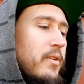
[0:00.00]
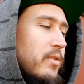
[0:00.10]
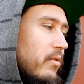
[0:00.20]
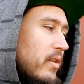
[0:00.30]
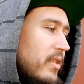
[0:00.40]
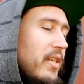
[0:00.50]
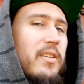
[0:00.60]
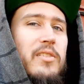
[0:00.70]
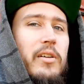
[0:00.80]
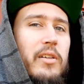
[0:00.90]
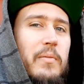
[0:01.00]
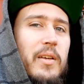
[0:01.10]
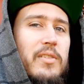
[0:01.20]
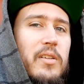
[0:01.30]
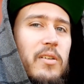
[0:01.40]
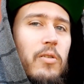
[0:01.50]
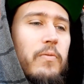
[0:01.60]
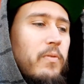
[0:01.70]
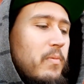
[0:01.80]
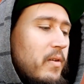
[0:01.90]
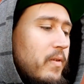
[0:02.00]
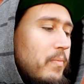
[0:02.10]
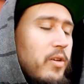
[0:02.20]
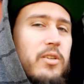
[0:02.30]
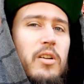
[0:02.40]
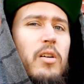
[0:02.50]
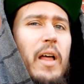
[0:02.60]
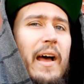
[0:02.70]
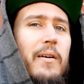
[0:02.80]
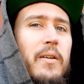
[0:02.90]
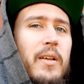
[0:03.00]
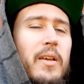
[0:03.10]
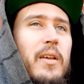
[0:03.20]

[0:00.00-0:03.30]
So I'm going to take this turkey baster and hopefully be able to push it all out,